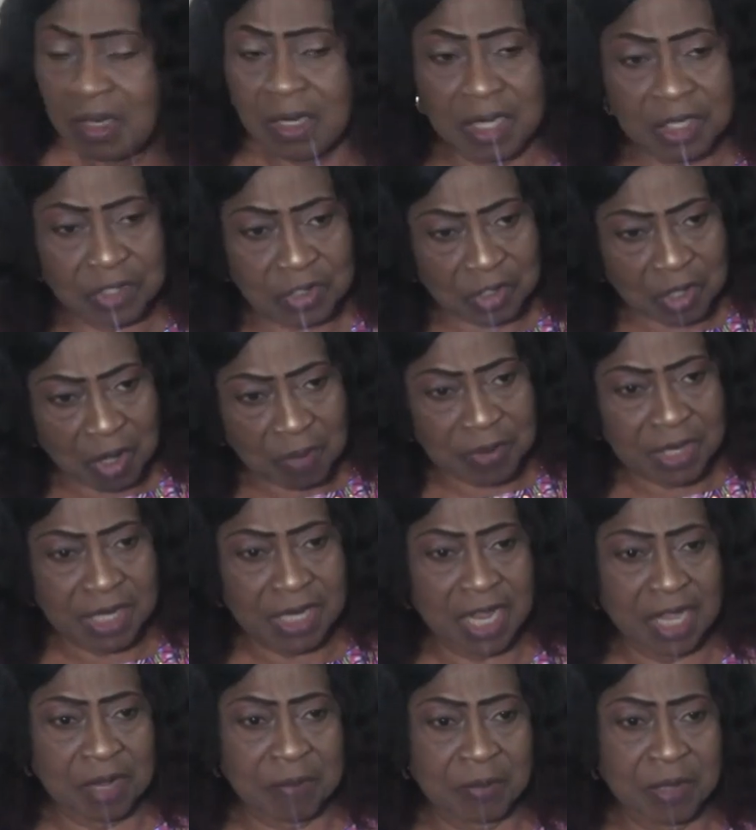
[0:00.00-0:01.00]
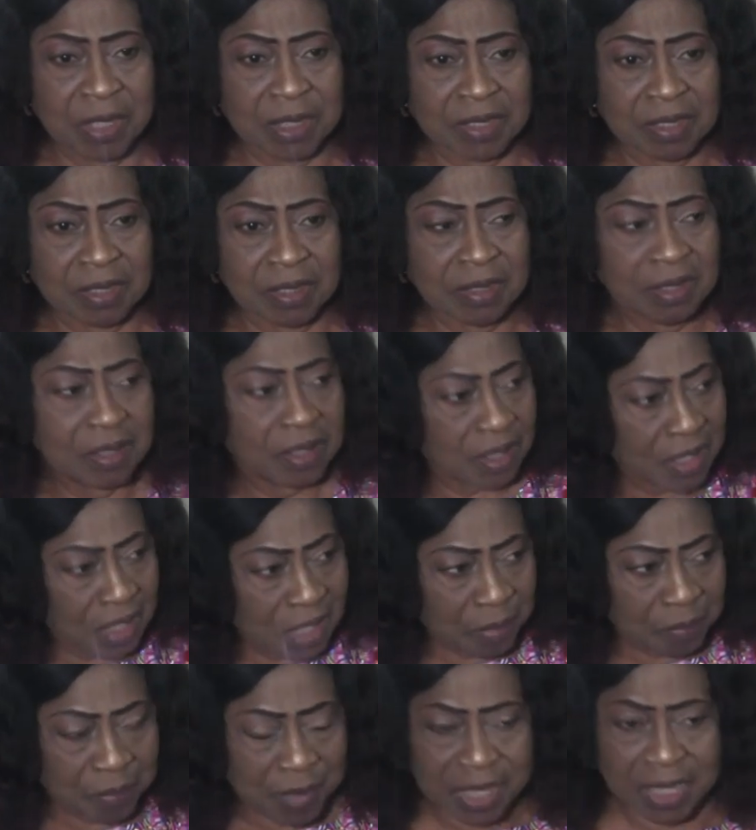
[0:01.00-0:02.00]
They stormed the NEC meeting.
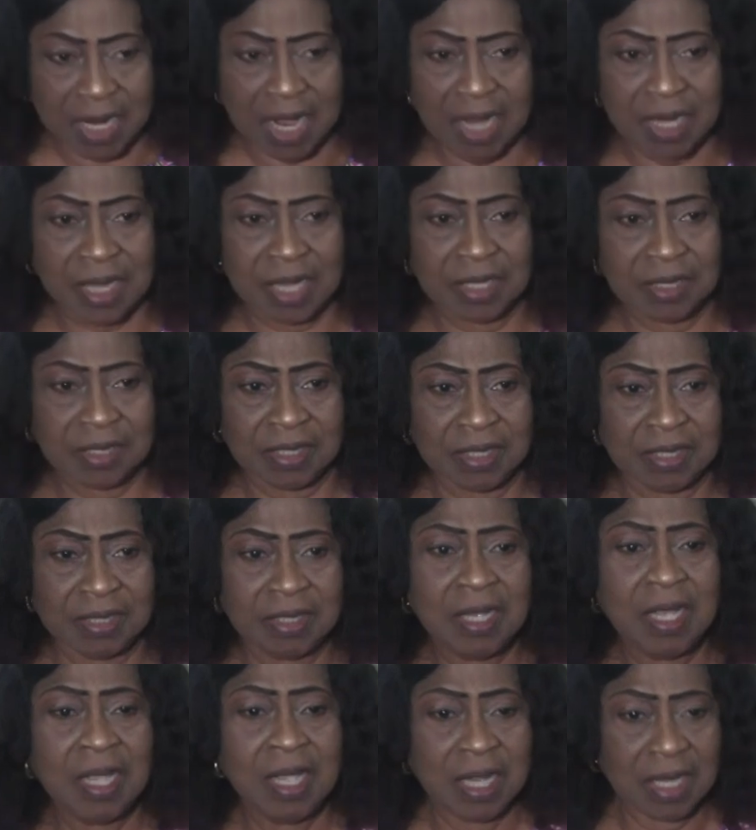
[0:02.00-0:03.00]
They made their cases.